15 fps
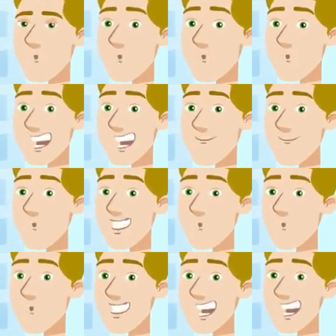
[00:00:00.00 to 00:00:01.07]
Go on, open it.
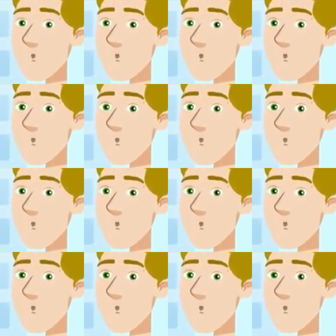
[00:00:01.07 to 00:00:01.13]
